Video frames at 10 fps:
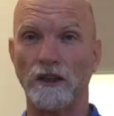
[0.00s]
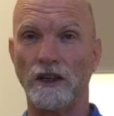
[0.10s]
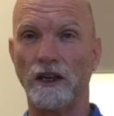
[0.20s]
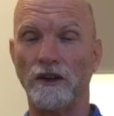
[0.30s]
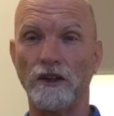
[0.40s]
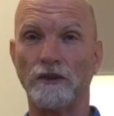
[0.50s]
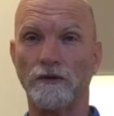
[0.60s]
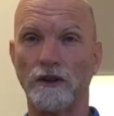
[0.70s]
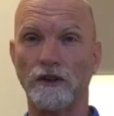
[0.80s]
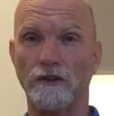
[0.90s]
Now in this
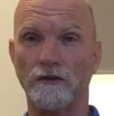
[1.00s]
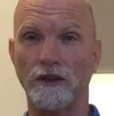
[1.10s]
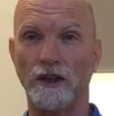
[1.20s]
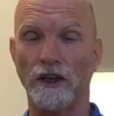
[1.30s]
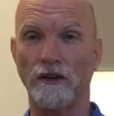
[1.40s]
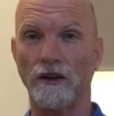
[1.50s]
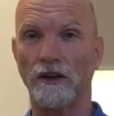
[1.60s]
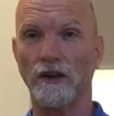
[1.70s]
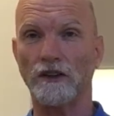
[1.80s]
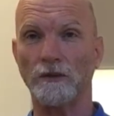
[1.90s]
first video I'm
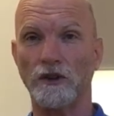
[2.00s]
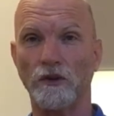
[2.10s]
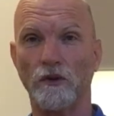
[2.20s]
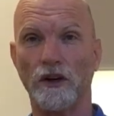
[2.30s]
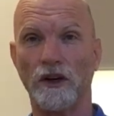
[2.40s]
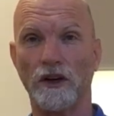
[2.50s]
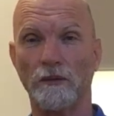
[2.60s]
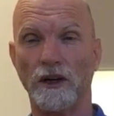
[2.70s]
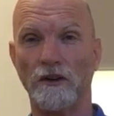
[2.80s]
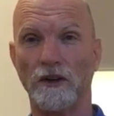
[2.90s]
going to be talking
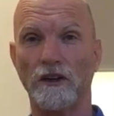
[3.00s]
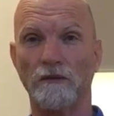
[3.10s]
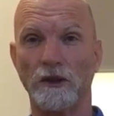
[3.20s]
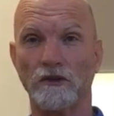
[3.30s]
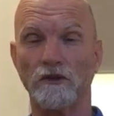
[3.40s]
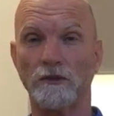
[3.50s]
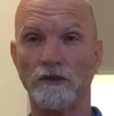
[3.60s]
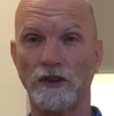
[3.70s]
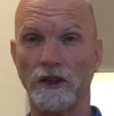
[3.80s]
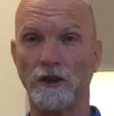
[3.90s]
about the calf muscles
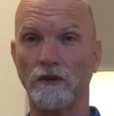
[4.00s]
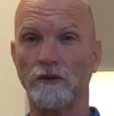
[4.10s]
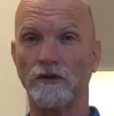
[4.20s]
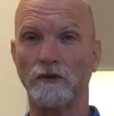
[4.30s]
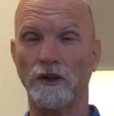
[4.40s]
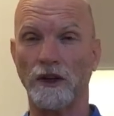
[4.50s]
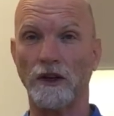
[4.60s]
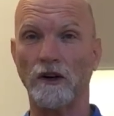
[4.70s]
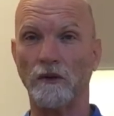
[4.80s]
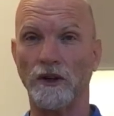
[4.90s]
themselves, what they
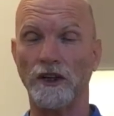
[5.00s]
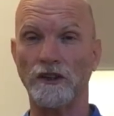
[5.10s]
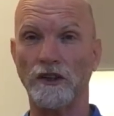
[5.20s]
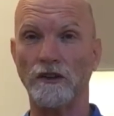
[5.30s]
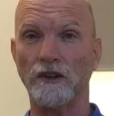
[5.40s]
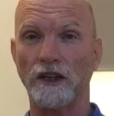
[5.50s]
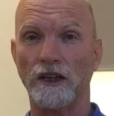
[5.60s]
are and what they do,